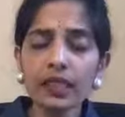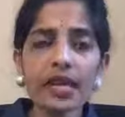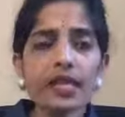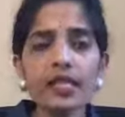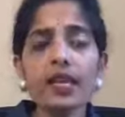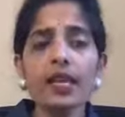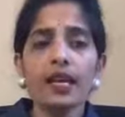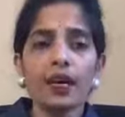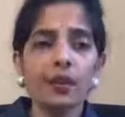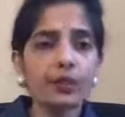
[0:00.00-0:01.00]
And
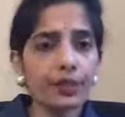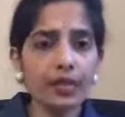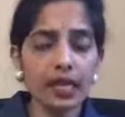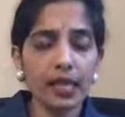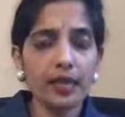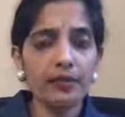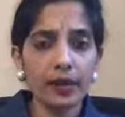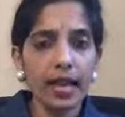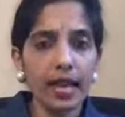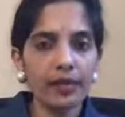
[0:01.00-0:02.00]
also see if they're
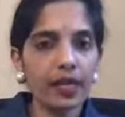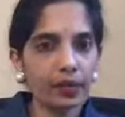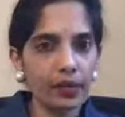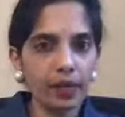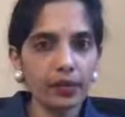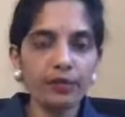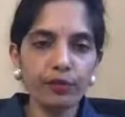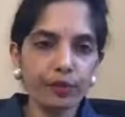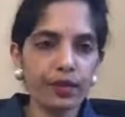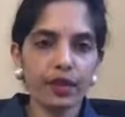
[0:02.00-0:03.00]
having grounding
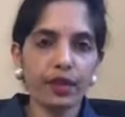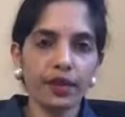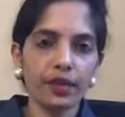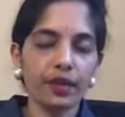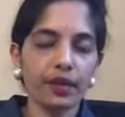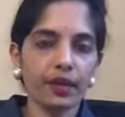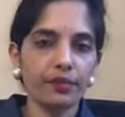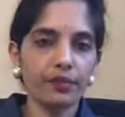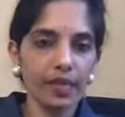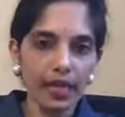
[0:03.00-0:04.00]
foods in their
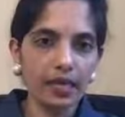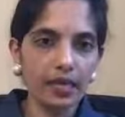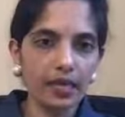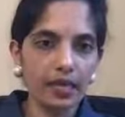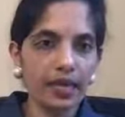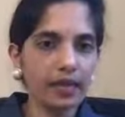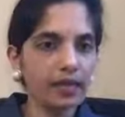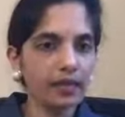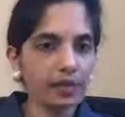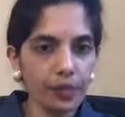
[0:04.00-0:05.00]
diet,
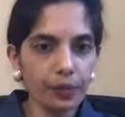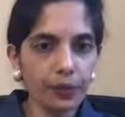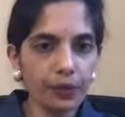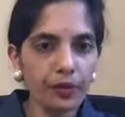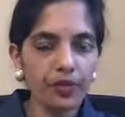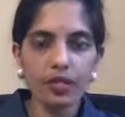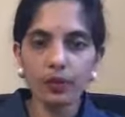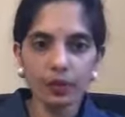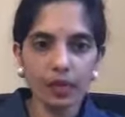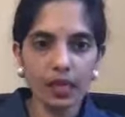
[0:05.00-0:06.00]
like tubers,
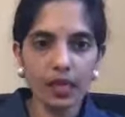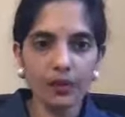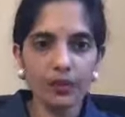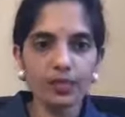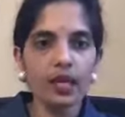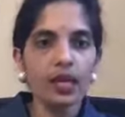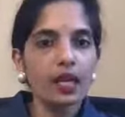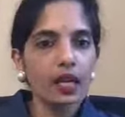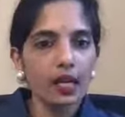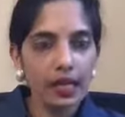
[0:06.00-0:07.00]
sweet potatoes,
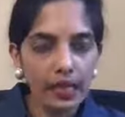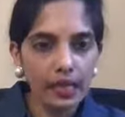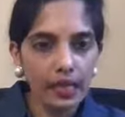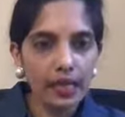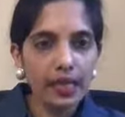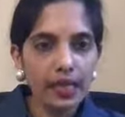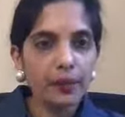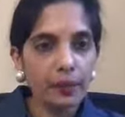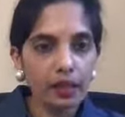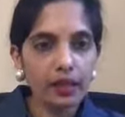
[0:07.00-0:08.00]
ghee,
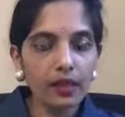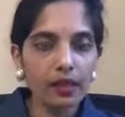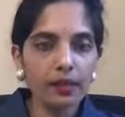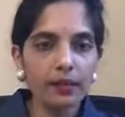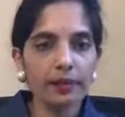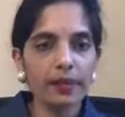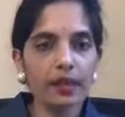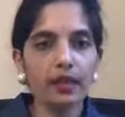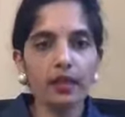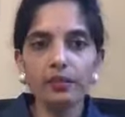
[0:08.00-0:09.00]
milk,
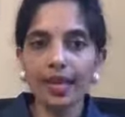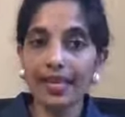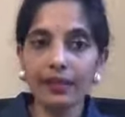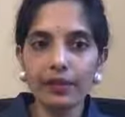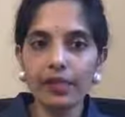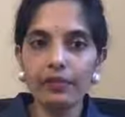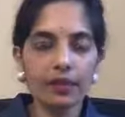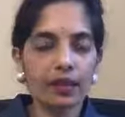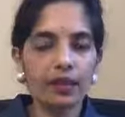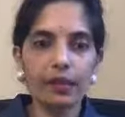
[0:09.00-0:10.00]
and giving them
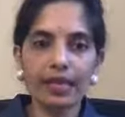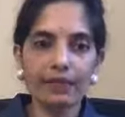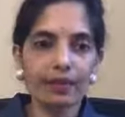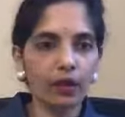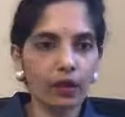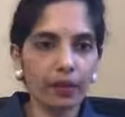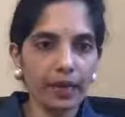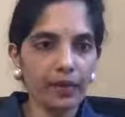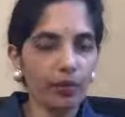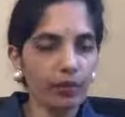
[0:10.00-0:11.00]
milk right before
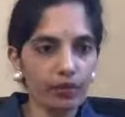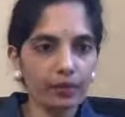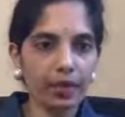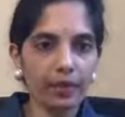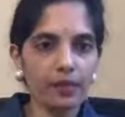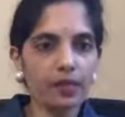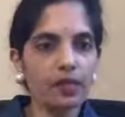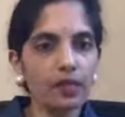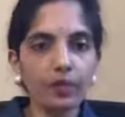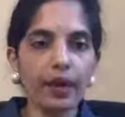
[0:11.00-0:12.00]
bed also helps.
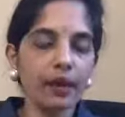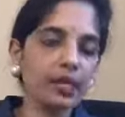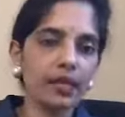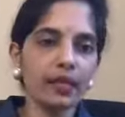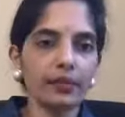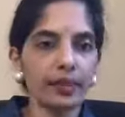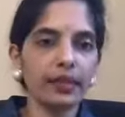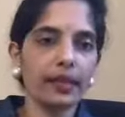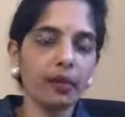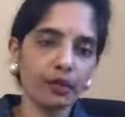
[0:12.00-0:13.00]
So grounding them
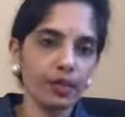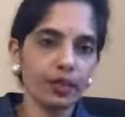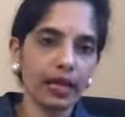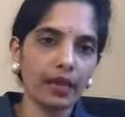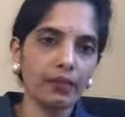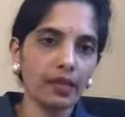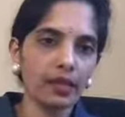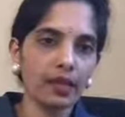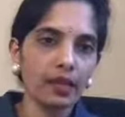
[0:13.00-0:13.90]
really also helps.